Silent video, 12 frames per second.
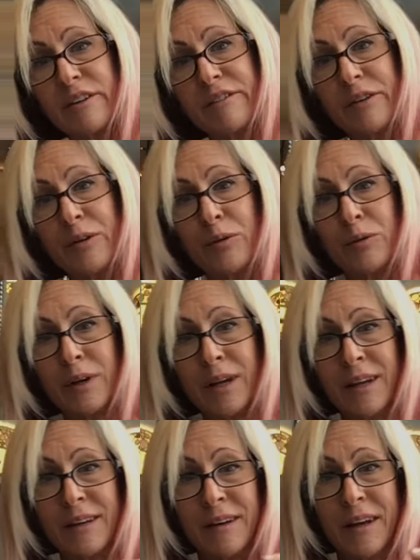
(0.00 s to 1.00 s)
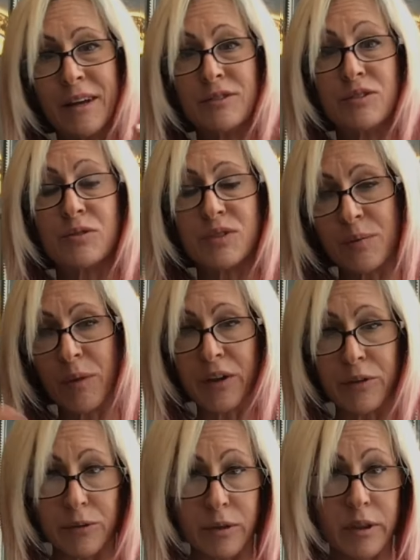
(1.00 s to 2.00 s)
your phone and do some
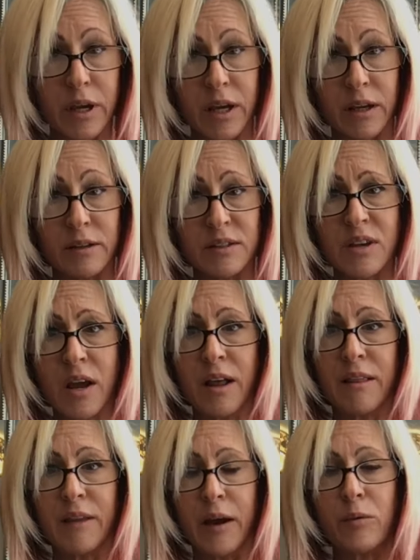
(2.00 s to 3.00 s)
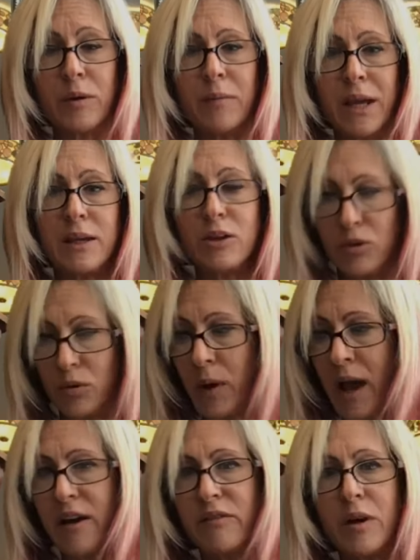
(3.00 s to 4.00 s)
other things that would make you
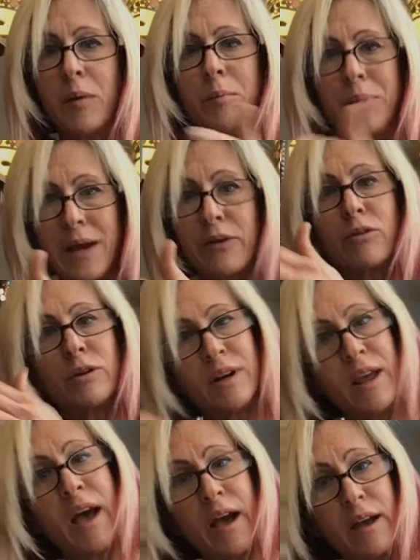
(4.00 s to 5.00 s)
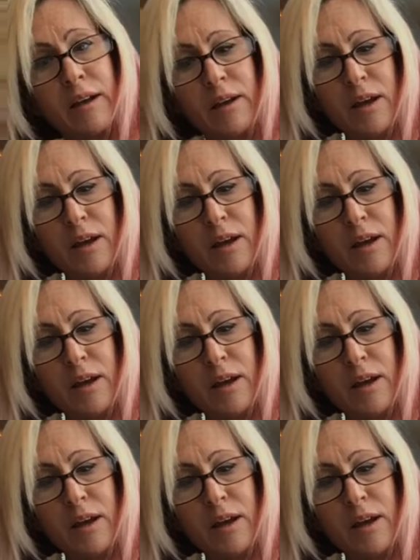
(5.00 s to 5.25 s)
have a better day.